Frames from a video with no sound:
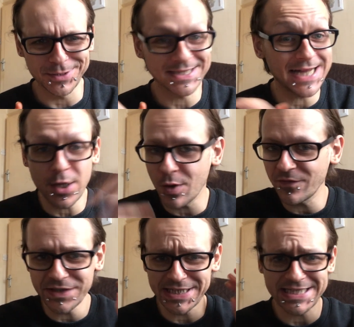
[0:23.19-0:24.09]
See, I go
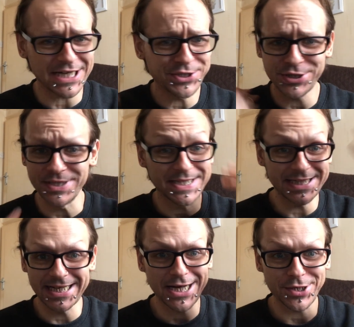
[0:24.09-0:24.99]
off on these tangents
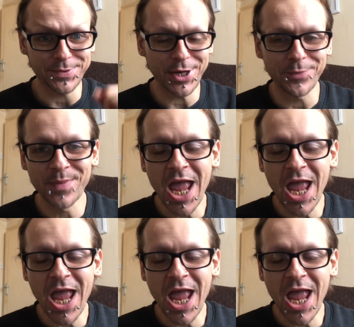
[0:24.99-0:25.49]
and then I don't know.